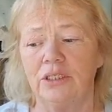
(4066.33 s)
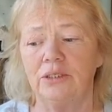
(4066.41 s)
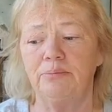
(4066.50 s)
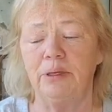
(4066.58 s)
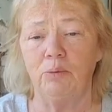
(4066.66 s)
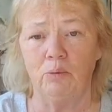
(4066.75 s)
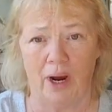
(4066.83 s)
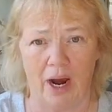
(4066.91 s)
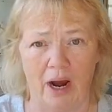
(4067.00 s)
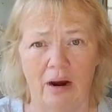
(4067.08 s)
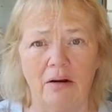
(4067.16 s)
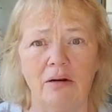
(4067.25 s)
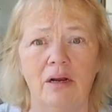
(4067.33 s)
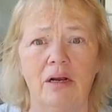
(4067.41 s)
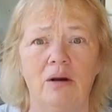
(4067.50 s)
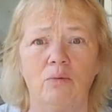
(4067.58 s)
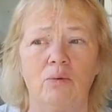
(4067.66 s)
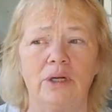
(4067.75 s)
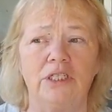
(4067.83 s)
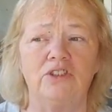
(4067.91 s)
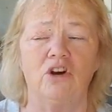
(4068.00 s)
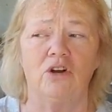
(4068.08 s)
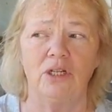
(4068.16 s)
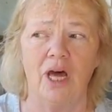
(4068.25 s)
Virginia. Beware when
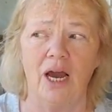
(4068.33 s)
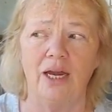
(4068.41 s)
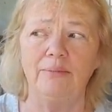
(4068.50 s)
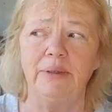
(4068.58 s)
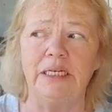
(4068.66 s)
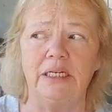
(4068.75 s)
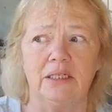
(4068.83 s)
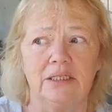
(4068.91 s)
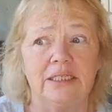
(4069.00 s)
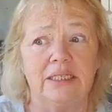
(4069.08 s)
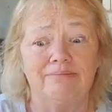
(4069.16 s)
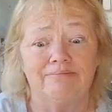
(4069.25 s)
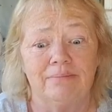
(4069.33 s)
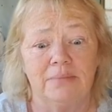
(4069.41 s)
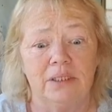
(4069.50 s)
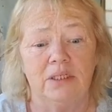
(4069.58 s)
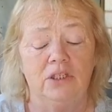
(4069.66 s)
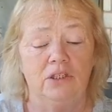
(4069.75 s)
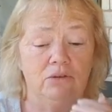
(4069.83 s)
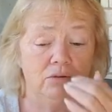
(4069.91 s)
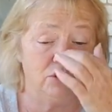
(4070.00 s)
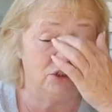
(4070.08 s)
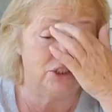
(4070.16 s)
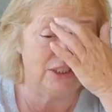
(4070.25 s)
it's online, because
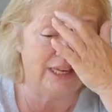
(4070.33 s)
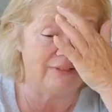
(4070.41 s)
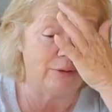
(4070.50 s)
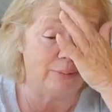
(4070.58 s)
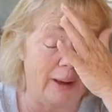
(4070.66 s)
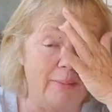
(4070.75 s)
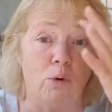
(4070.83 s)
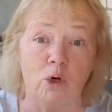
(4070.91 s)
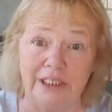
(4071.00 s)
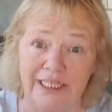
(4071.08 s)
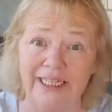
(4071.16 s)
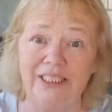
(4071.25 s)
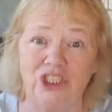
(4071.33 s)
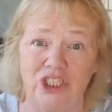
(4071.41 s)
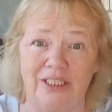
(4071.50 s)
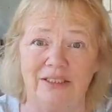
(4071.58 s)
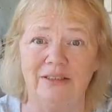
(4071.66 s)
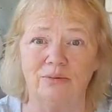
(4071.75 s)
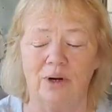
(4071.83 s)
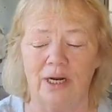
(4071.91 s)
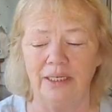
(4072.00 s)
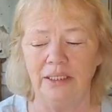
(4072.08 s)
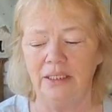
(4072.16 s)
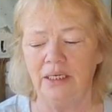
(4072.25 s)
you just have to pay more attention,
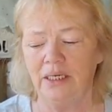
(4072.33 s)
right?